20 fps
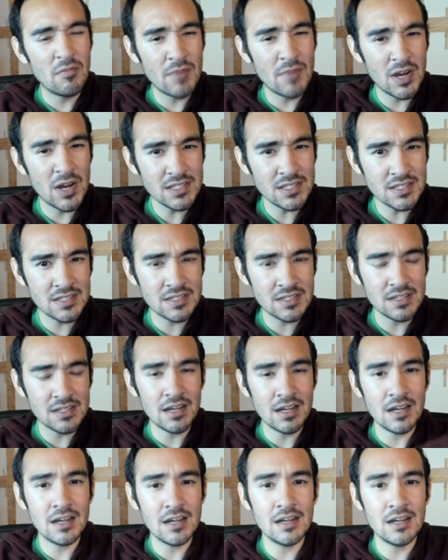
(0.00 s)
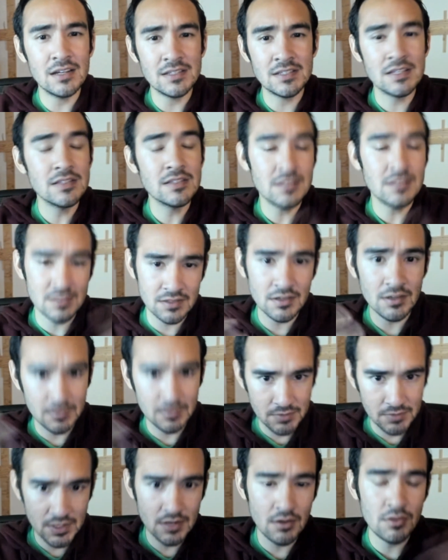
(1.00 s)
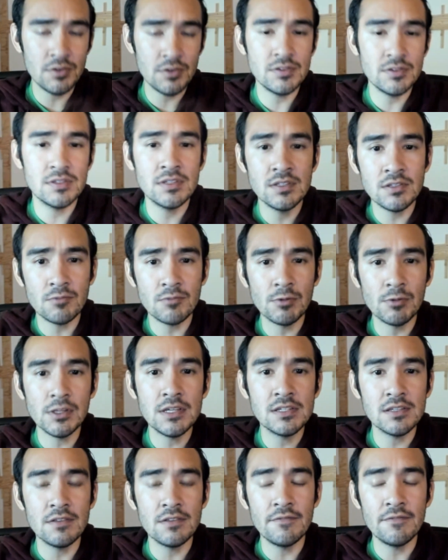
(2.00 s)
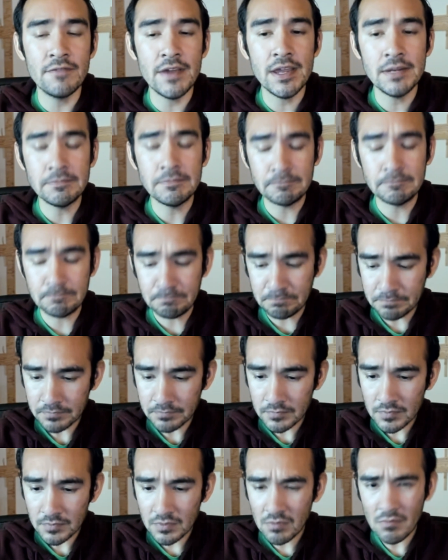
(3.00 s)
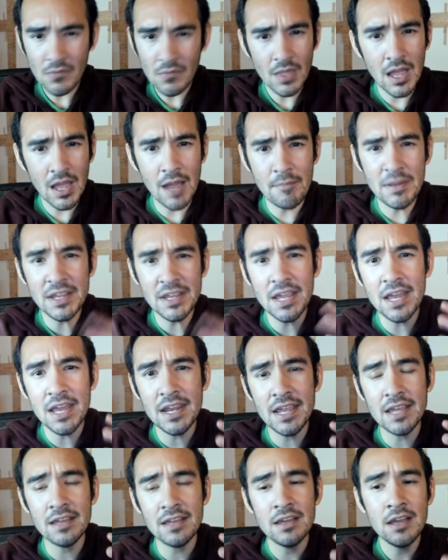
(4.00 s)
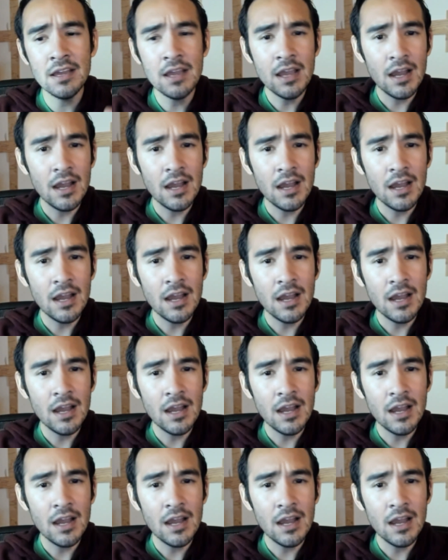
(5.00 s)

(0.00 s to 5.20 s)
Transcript: of months, since the release of the Fate, I've been getting